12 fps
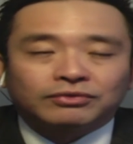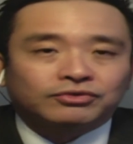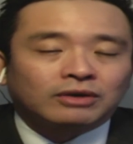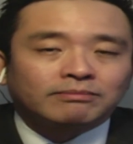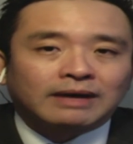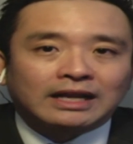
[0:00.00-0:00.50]

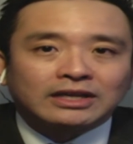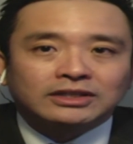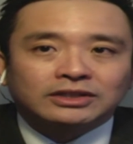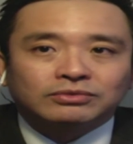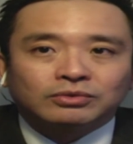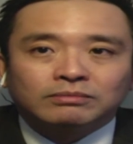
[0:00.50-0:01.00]
strong balance
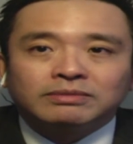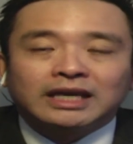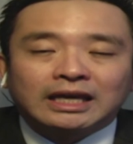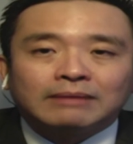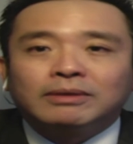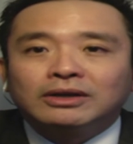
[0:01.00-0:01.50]
sheets, will
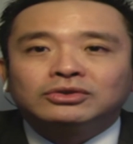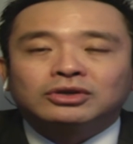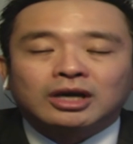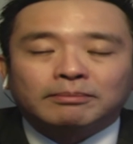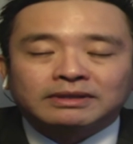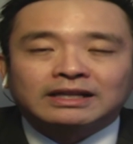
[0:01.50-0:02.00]
be able to
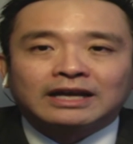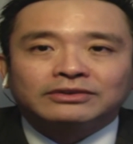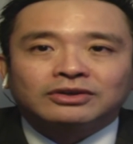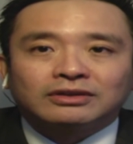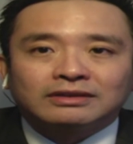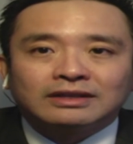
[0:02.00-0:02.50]

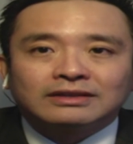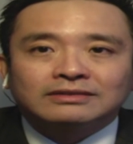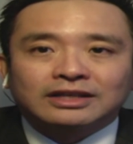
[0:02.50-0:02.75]
capitalize on these